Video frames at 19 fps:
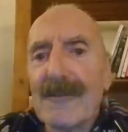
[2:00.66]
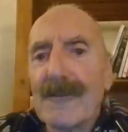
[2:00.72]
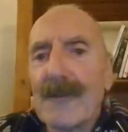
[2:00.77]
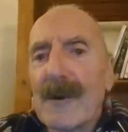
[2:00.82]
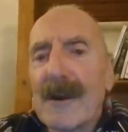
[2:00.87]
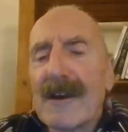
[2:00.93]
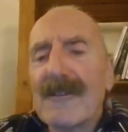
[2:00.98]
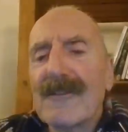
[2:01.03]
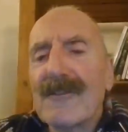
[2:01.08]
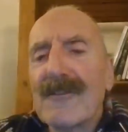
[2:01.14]
and
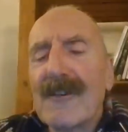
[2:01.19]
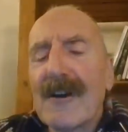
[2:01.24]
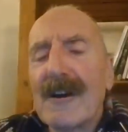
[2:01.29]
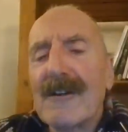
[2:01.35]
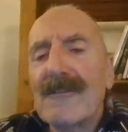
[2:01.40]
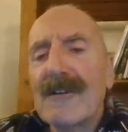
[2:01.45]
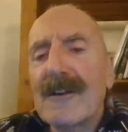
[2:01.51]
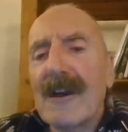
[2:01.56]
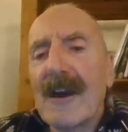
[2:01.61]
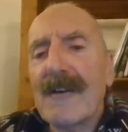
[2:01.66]
we
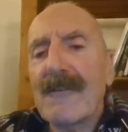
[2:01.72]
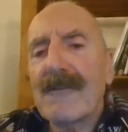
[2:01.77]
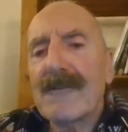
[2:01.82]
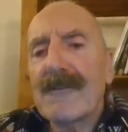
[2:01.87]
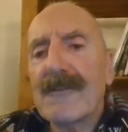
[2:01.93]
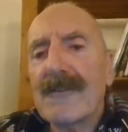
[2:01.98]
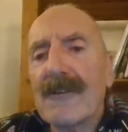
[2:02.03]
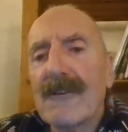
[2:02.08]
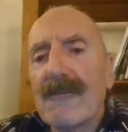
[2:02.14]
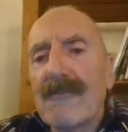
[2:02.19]
exchange
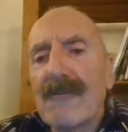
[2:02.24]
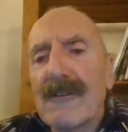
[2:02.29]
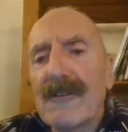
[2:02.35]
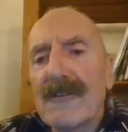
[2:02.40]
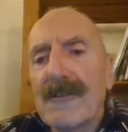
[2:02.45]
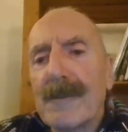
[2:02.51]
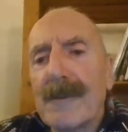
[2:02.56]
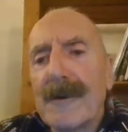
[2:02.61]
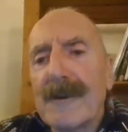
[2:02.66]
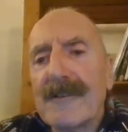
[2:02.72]
gifts at
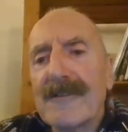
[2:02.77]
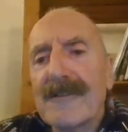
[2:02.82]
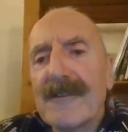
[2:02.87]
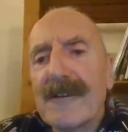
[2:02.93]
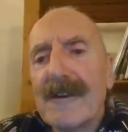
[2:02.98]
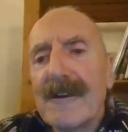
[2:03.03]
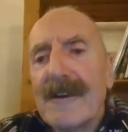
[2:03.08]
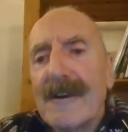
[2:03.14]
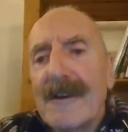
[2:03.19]
Christmas.